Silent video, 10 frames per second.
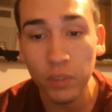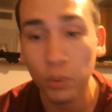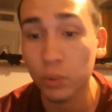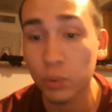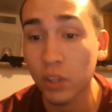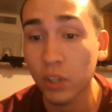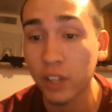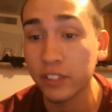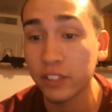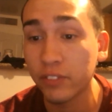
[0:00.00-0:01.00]
which will
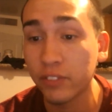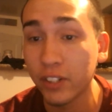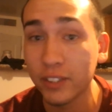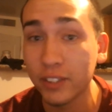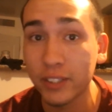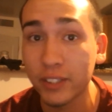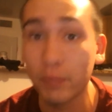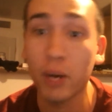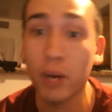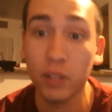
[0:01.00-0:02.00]
cause interference
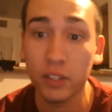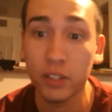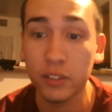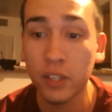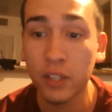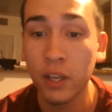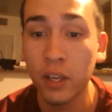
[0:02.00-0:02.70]
and power losses.